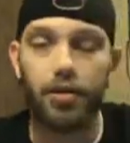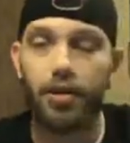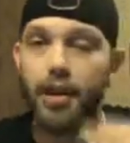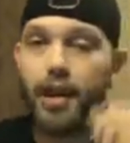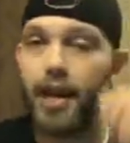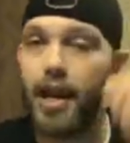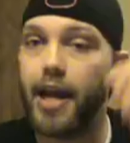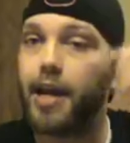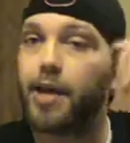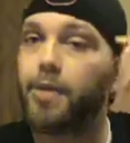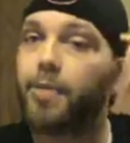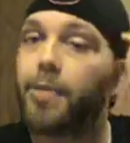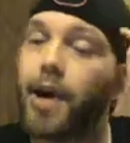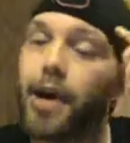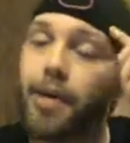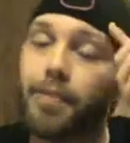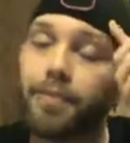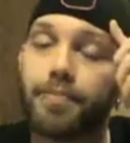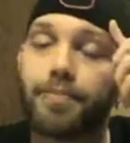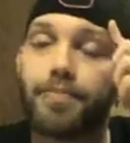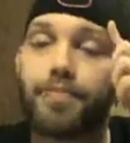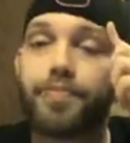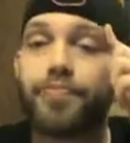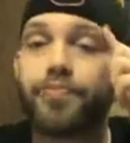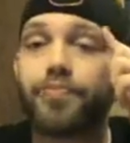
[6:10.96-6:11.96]
Anyway.
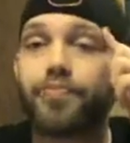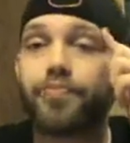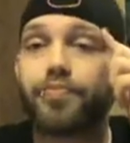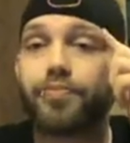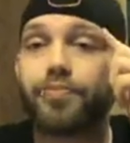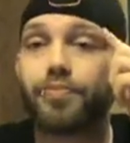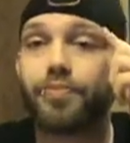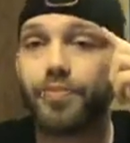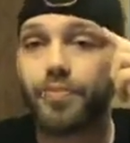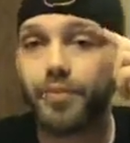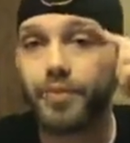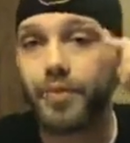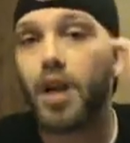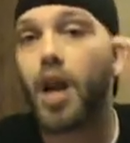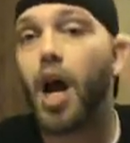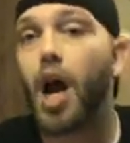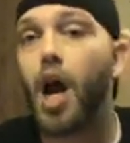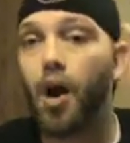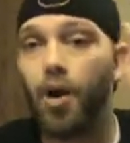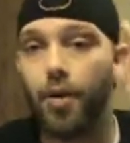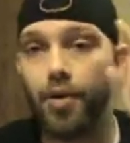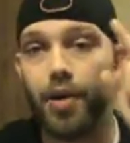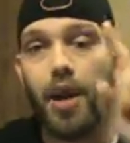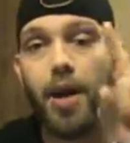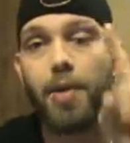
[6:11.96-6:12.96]

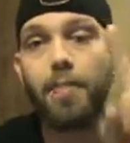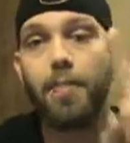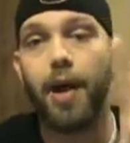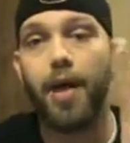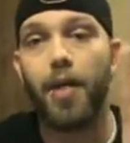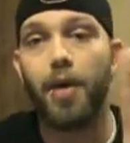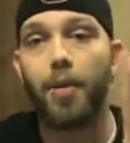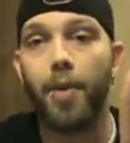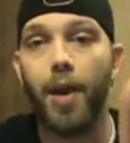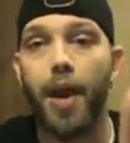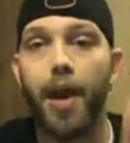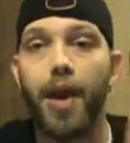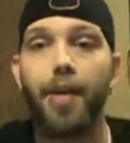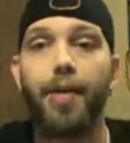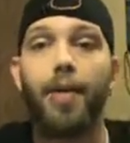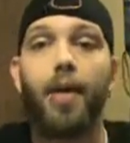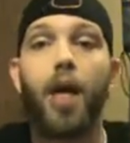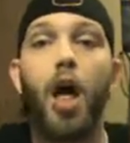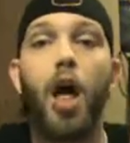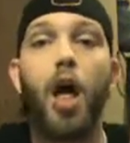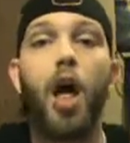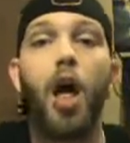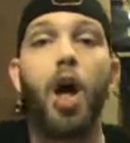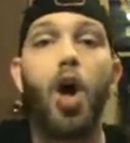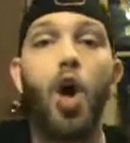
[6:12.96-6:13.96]
Oh, and by the way,
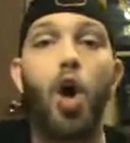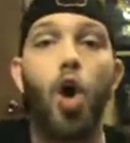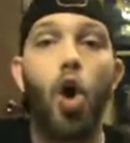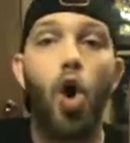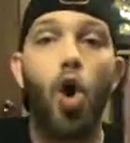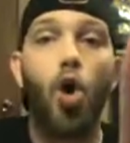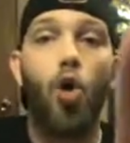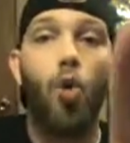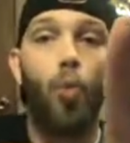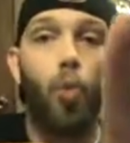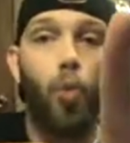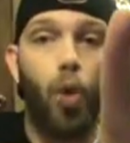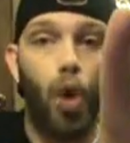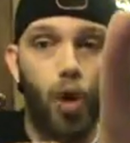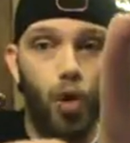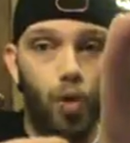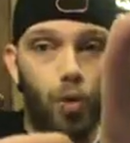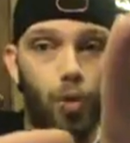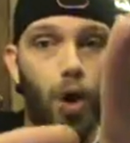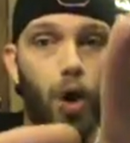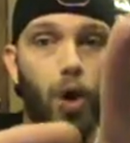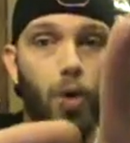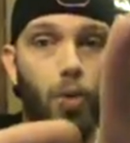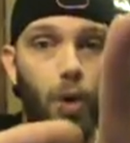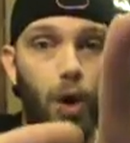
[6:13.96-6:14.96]
woo
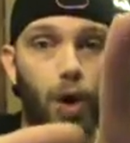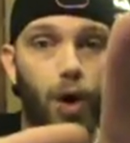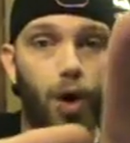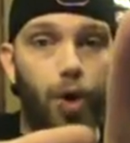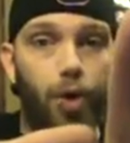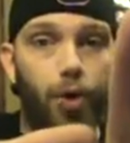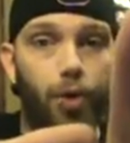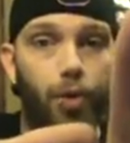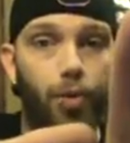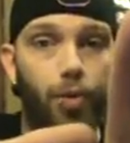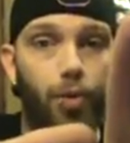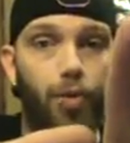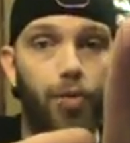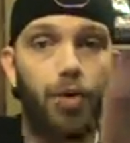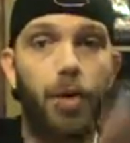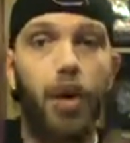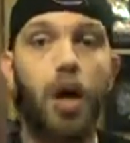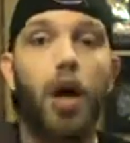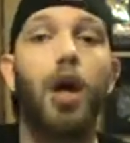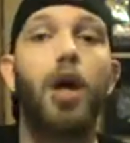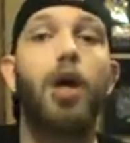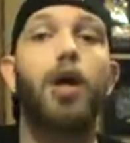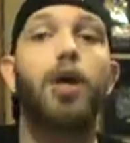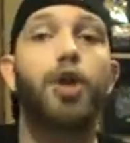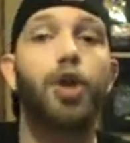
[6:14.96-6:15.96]
woo woo,
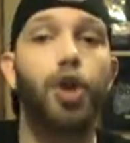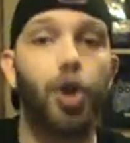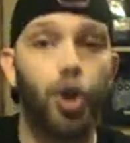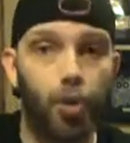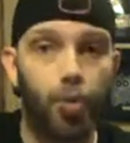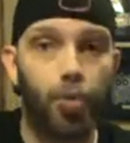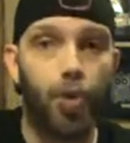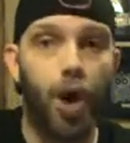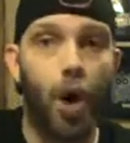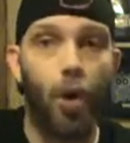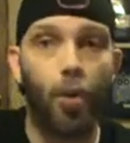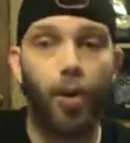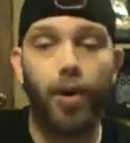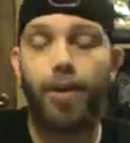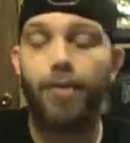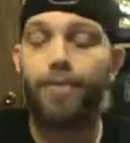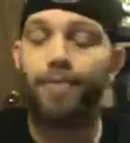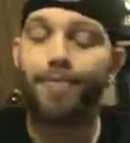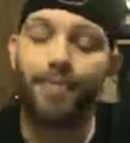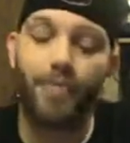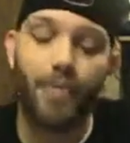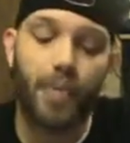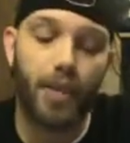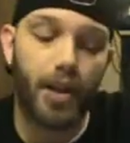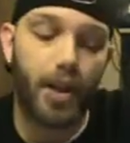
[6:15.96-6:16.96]
you know it.
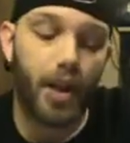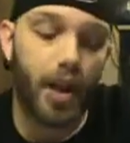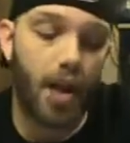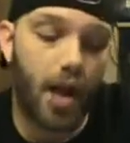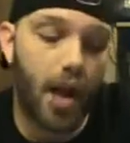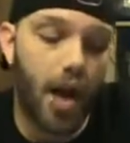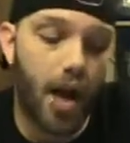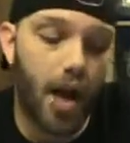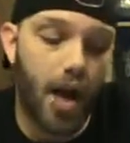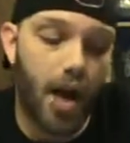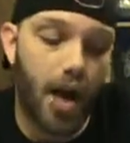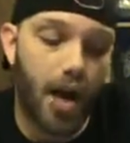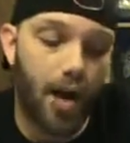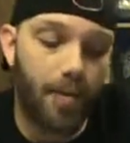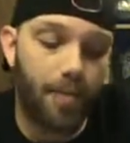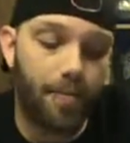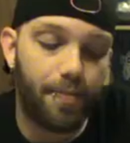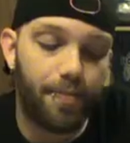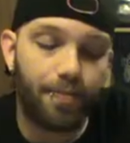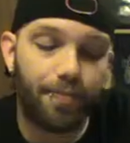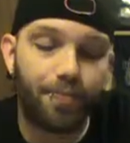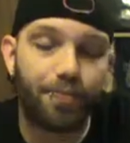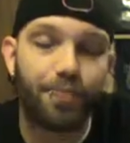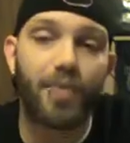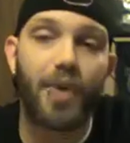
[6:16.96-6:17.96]
I'm
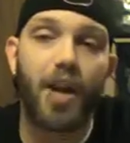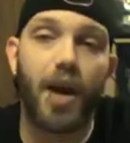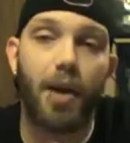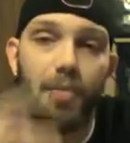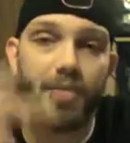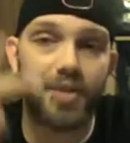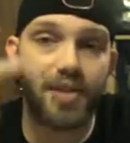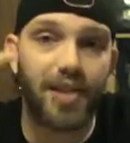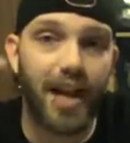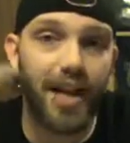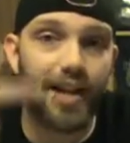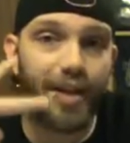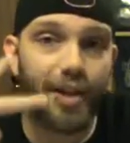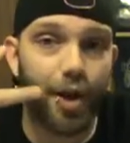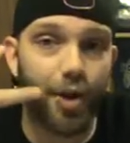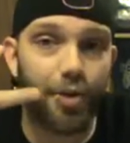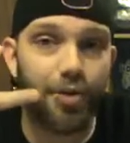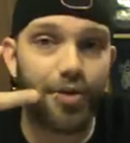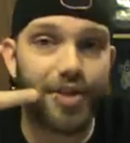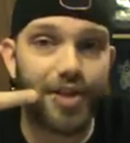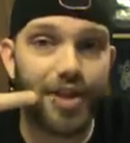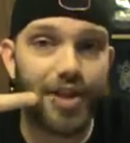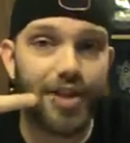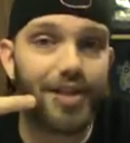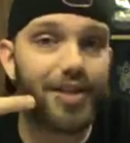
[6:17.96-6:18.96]
going to say
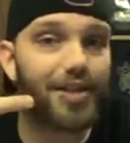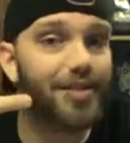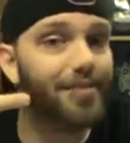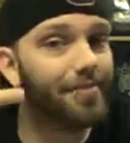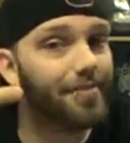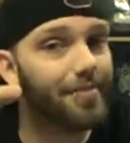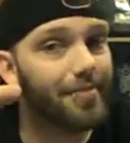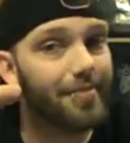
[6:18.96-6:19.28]
deuces.